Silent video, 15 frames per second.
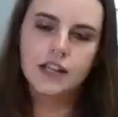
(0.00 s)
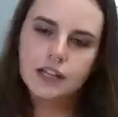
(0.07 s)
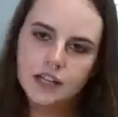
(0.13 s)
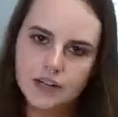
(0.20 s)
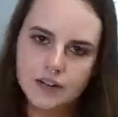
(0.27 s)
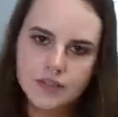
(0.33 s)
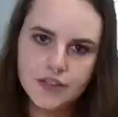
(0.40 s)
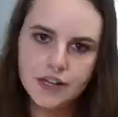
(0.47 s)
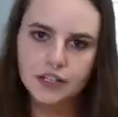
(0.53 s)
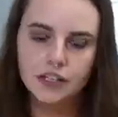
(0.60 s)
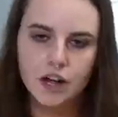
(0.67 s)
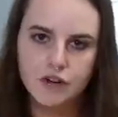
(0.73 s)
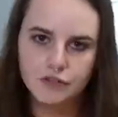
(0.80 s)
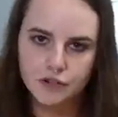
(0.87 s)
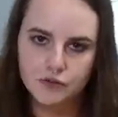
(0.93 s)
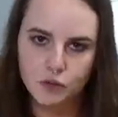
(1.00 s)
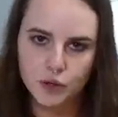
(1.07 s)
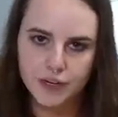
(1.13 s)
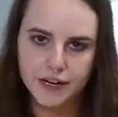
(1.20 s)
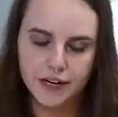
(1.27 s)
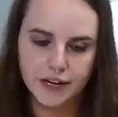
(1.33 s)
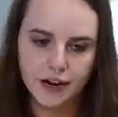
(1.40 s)
Eating anything in over
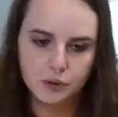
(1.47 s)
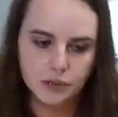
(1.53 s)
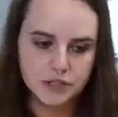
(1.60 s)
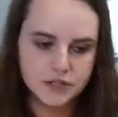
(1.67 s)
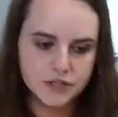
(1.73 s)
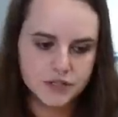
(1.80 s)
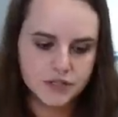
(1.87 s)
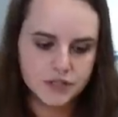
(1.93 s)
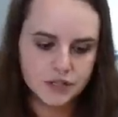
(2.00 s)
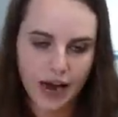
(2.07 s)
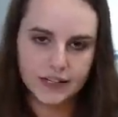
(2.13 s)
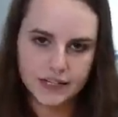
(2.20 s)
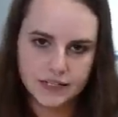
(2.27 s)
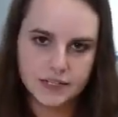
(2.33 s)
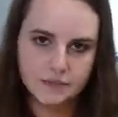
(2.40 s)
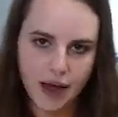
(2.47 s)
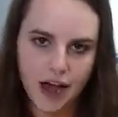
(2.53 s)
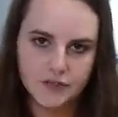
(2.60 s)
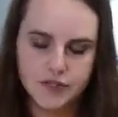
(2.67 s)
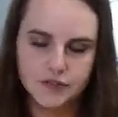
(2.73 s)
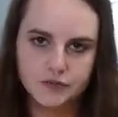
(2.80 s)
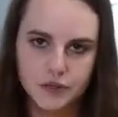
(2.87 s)
48 hours, I need to
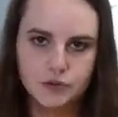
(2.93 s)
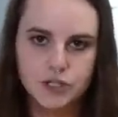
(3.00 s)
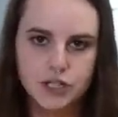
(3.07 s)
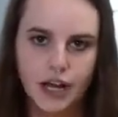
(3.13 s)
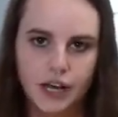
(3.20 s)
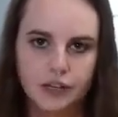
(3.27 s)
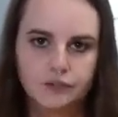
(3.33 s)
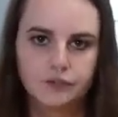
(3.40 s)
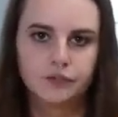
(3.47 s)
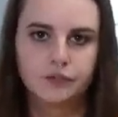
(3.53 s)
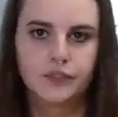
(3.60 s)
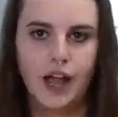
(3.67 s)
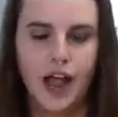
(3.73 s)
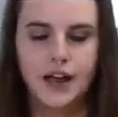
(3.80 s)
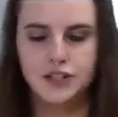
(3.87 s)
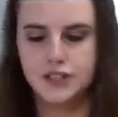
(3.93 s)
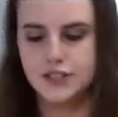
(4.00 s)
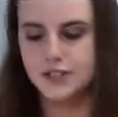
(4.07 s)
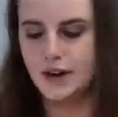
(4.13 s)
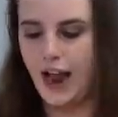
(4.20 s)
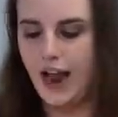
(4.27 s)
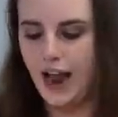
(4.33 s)
have some food today. I
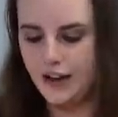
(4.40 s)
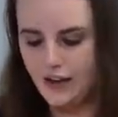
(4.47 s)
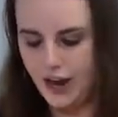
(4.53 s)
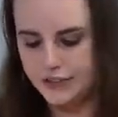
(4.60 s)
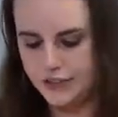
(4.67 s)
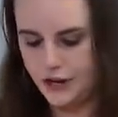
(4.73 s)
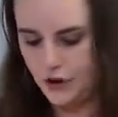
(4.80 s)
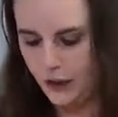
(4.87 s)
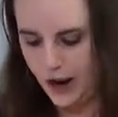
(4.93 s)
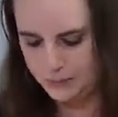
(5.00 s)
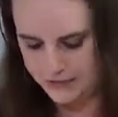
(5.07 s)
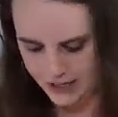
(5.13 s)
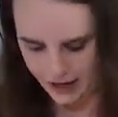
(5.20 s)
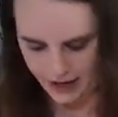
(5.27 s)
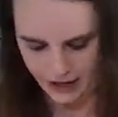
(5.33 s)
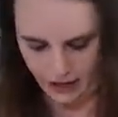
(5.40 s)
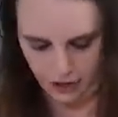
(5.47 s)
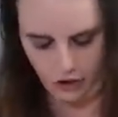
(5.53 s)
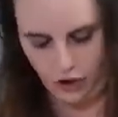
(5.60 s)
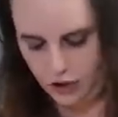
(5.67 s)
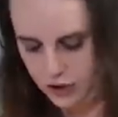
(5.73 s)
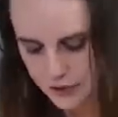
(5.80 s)
just, I have had no appetite
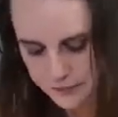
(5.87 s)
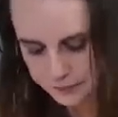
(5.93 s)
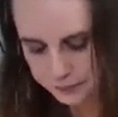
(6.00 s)
at all,